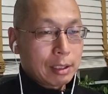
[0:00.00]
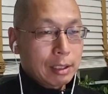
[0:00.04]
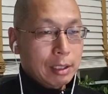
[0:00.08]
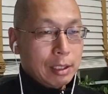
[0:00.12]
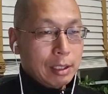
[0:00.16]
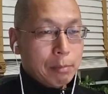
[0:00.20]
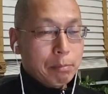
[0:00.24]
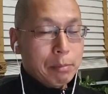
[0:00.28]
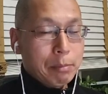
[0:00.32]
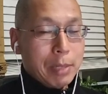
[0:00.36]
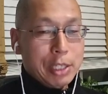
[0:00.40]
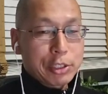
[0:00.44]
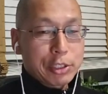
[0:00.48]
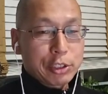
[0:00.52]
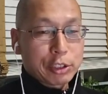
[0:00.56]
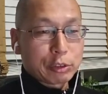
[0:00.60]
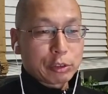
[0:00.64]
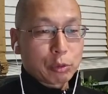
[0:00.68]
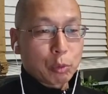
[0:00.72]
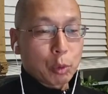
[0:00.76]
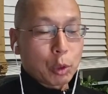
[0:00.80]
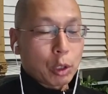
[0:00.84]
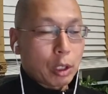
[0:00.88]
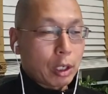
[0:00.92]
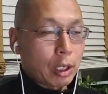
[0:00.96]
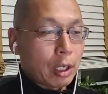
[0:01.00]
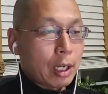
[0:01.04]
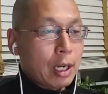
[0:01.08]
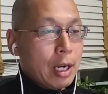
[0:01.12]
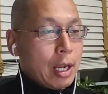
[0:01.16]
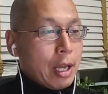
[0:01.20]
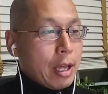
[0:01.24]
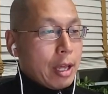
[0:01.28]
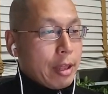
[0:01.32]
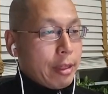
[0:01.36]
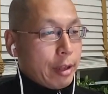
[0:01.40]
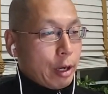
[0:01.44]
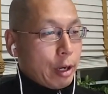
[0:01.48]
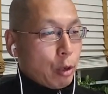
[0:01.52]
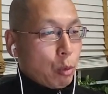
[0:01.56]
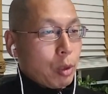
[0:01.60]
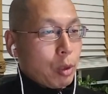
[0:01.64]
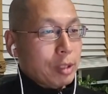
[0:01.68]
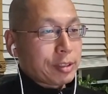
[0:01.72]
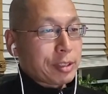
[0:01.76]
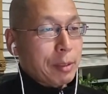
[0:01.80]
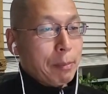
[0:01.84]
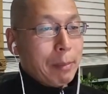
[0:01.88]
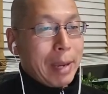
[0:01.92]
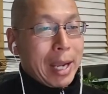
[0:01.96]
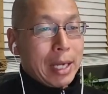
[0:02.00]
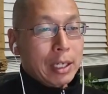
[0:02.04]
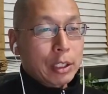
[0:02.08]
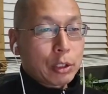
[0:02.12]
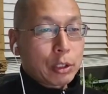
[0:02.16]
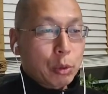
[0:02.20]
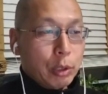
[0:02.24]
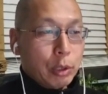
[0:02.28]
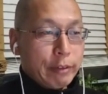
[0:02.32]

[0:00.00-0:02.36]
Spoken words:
measures were, there was a mandatory